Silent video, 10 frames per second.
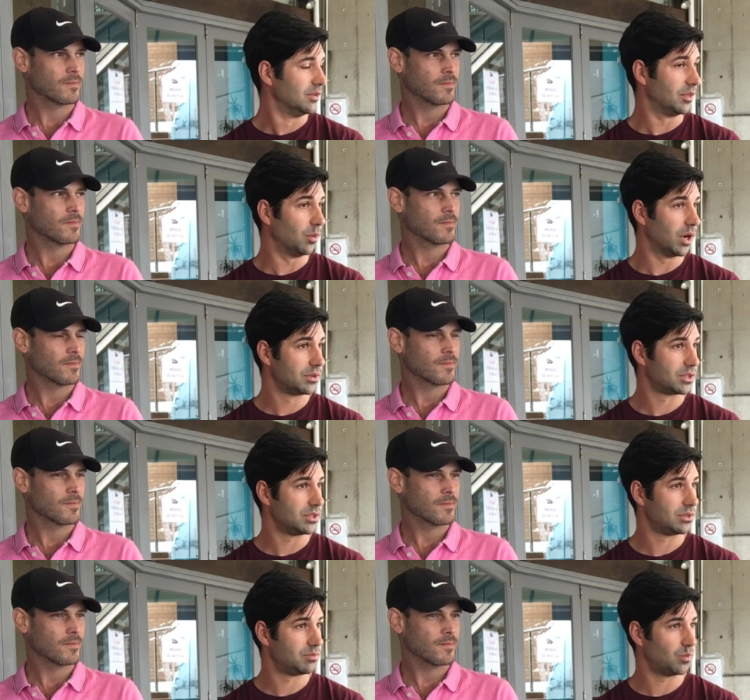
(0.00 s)
Speaker 1: the World
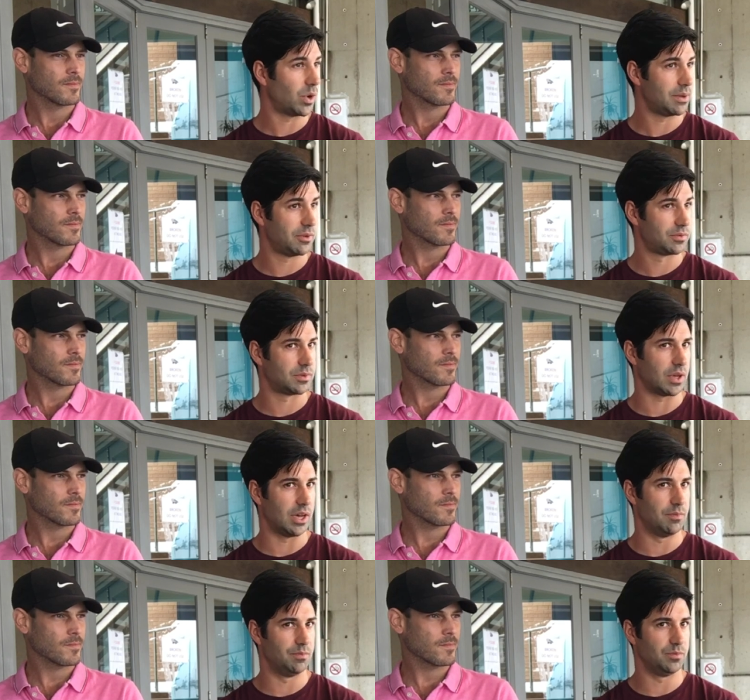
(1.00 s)
in Weymouth,
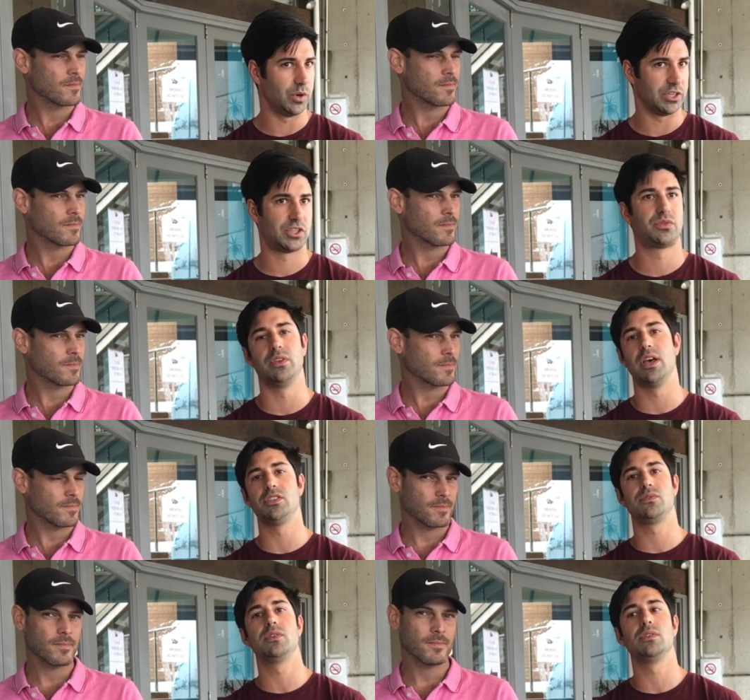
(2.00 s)
um, which, for those
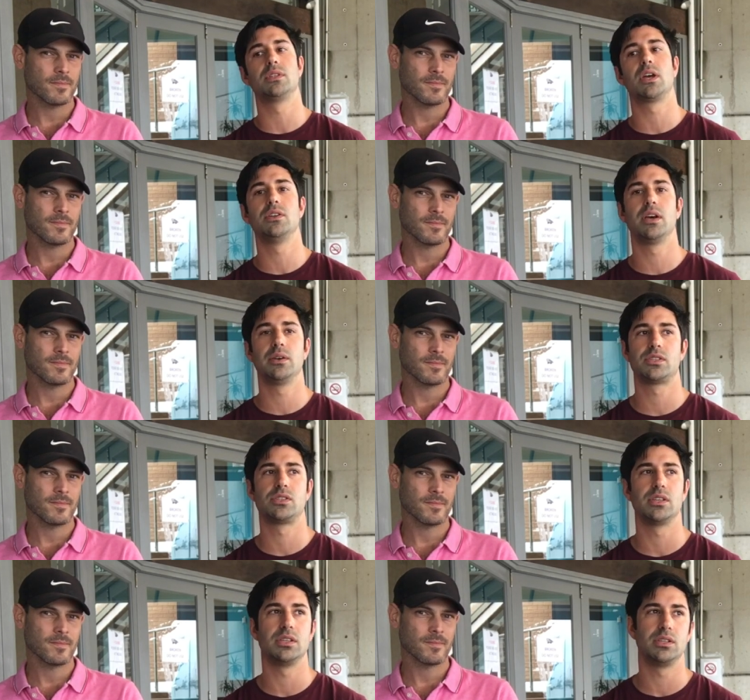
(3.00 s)
of you that don't know, it's
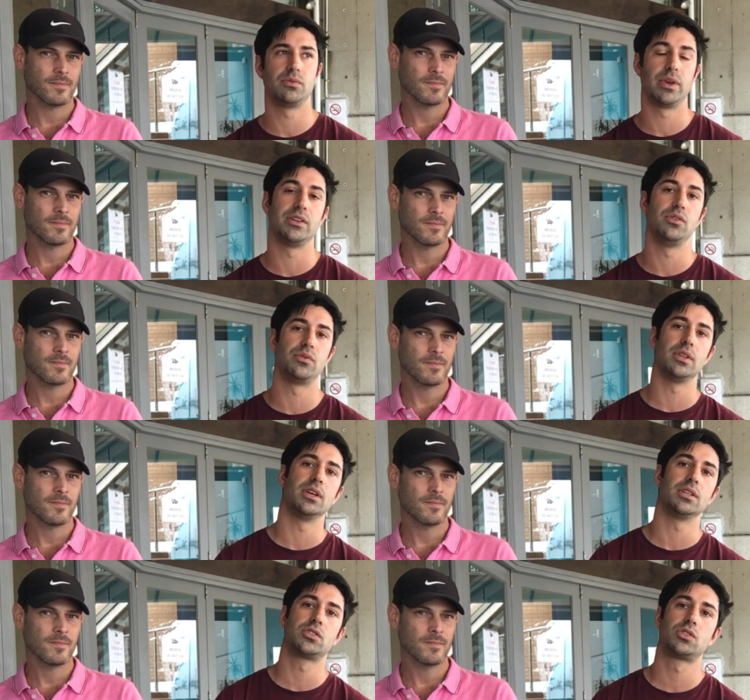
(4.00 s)
the venue for
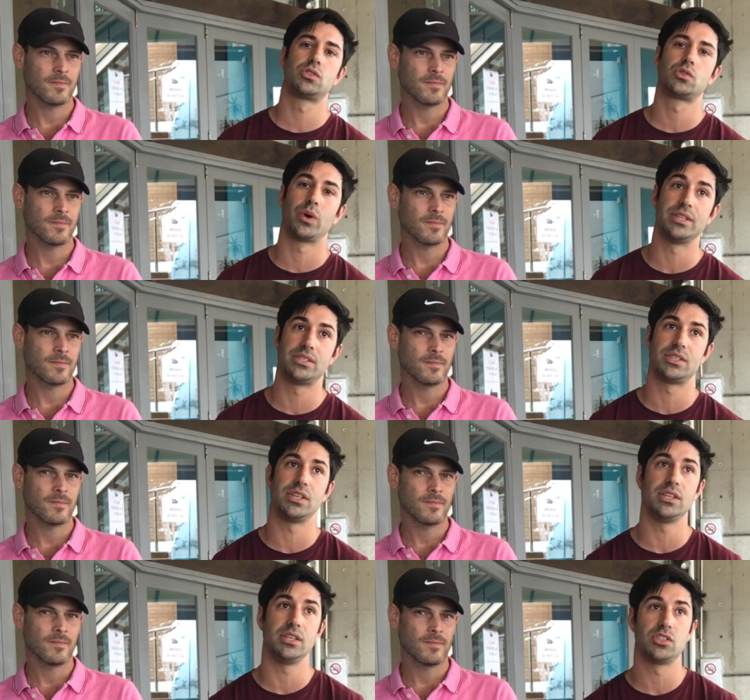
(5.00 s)
the
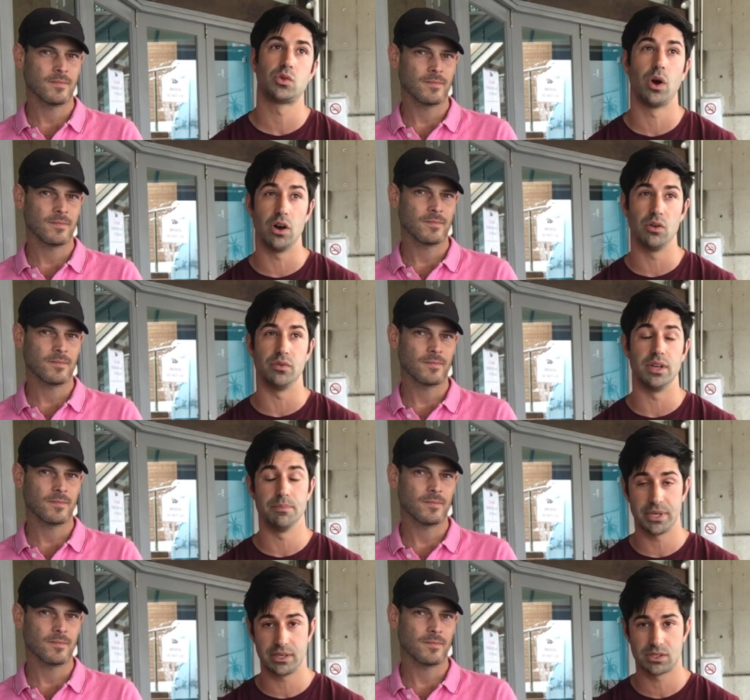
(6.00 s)
2012
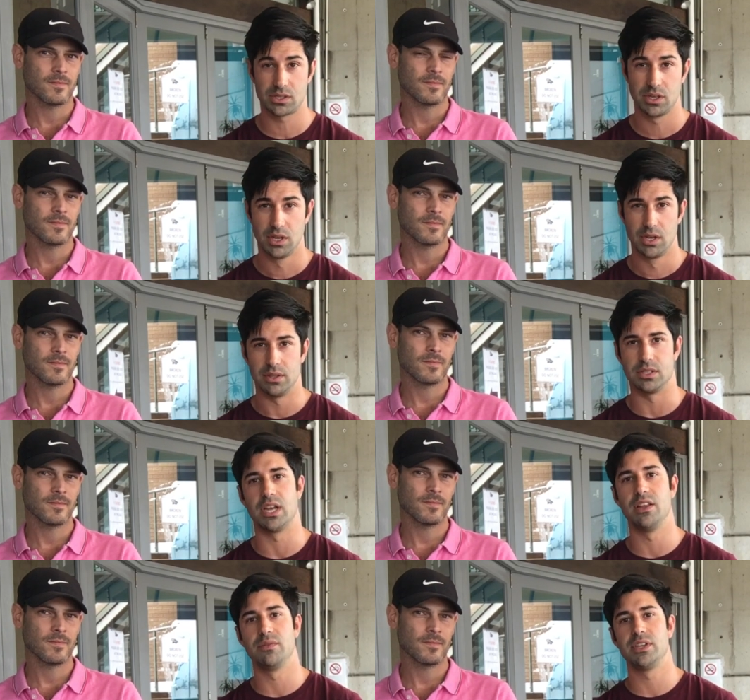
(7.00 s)
Olympics, the
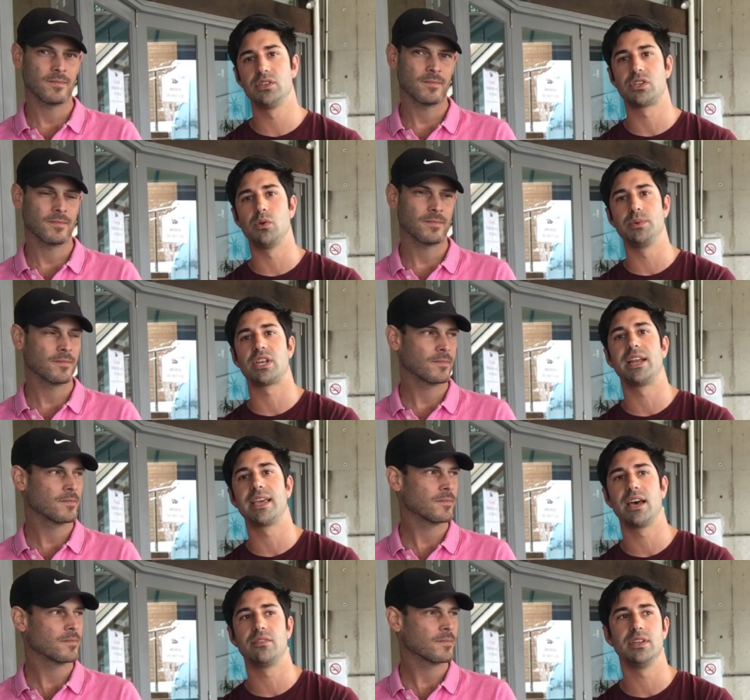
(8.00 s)
sailing venue. So we'll be sailing
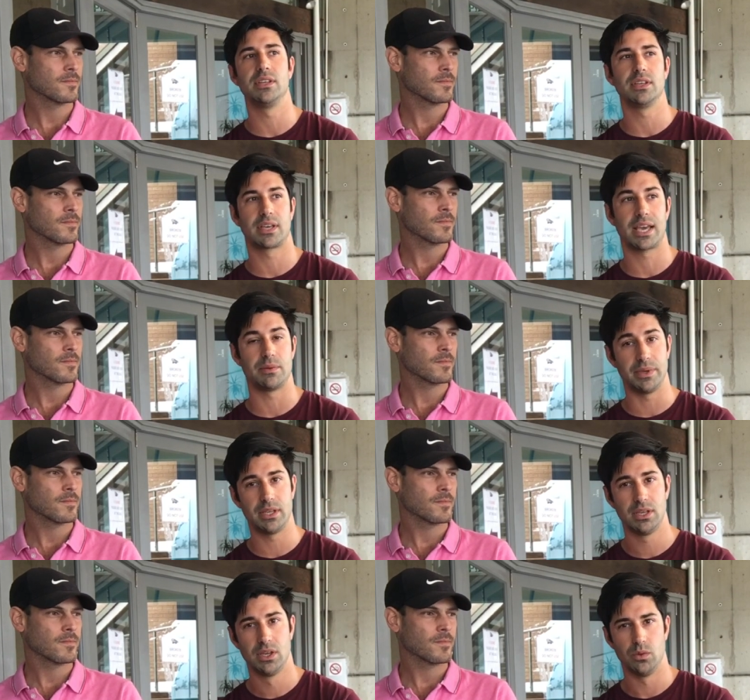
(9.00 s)
out of the academy,
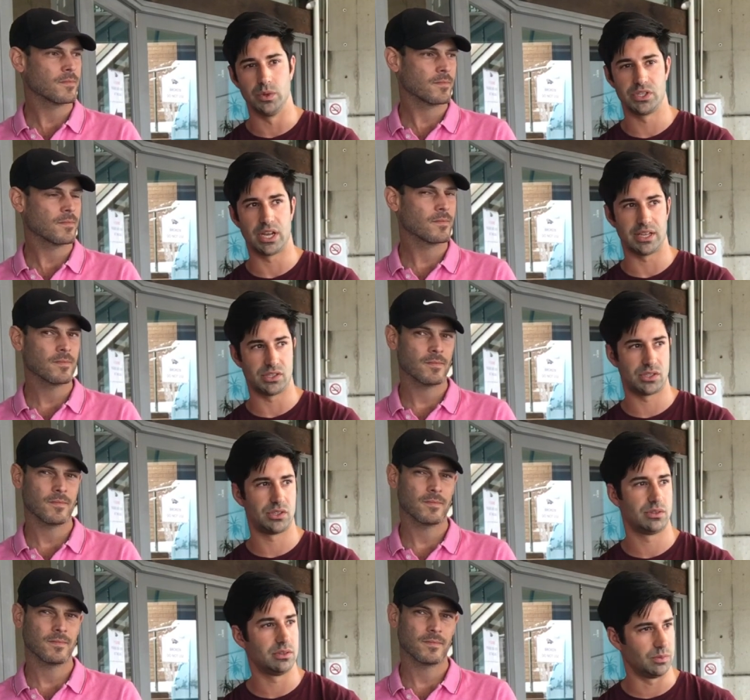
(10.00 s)
which has,
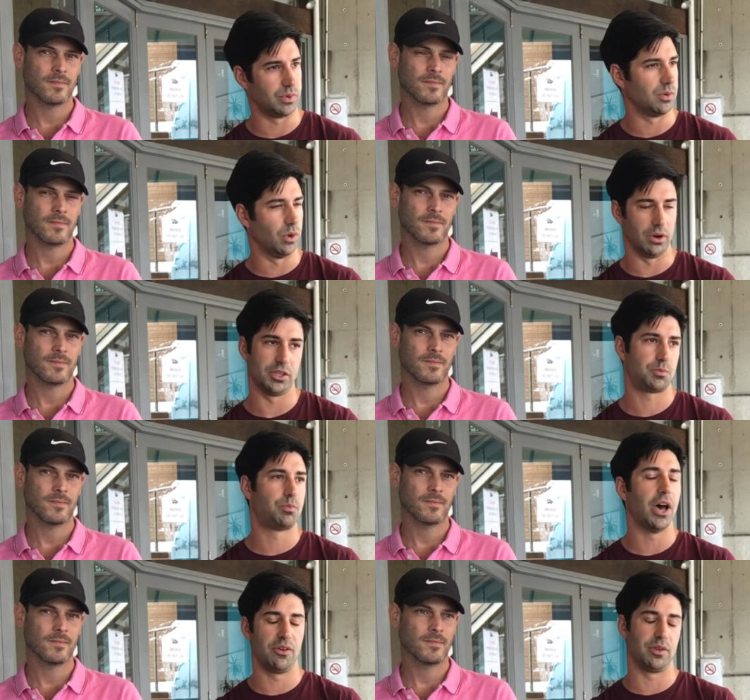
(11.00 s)
well, it's
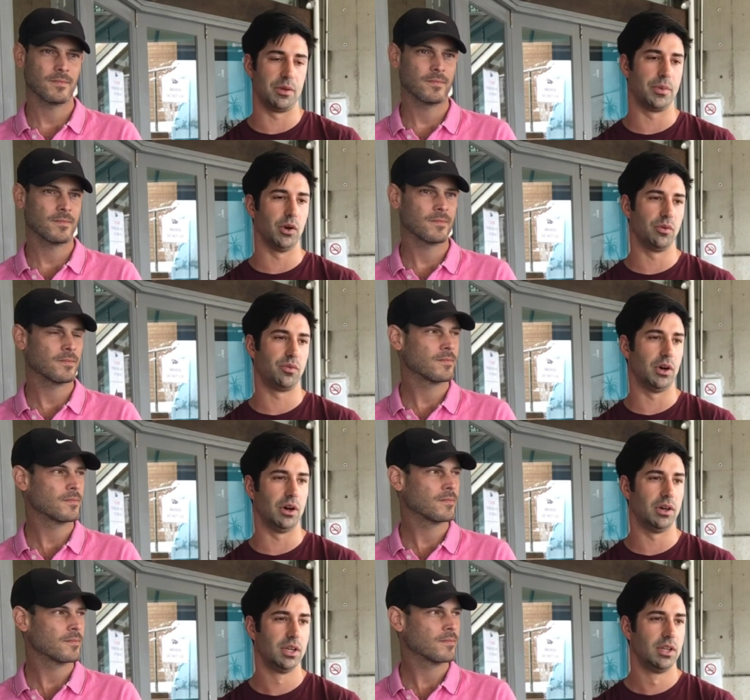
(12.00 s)
perfectly built for
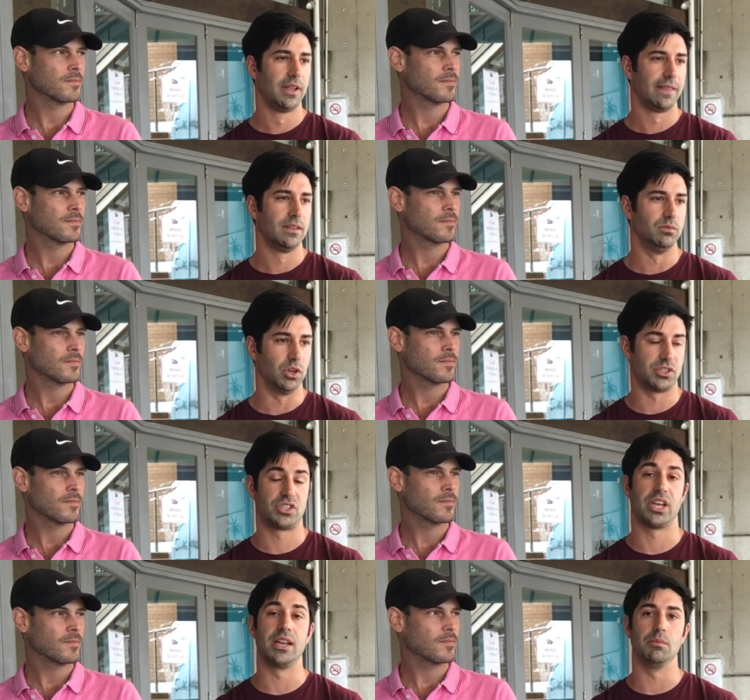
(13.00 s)
not just
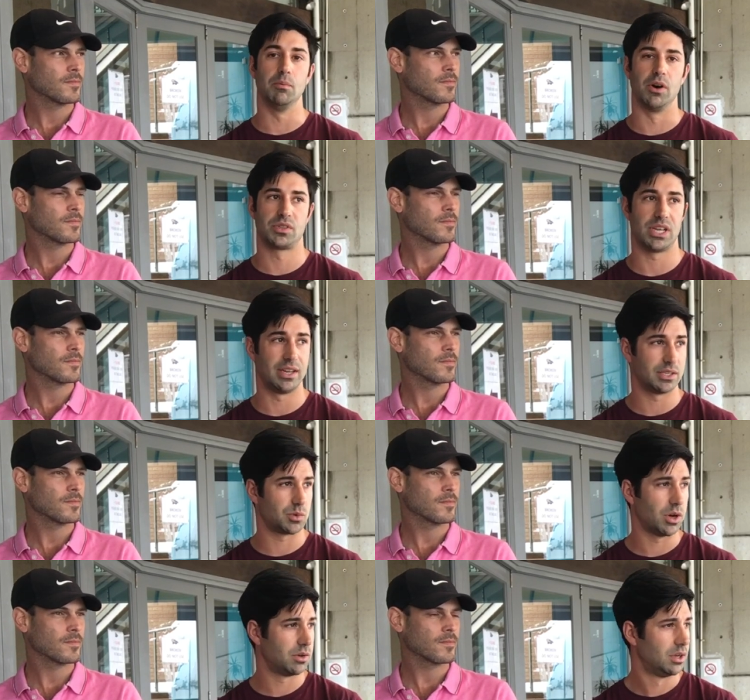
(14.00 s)
sailing but moth sailing as
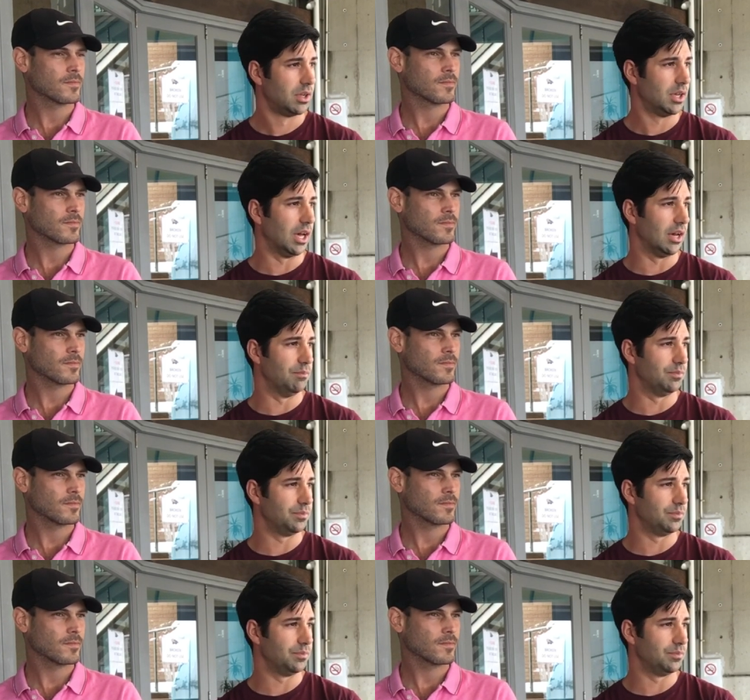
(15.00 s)
well. Um,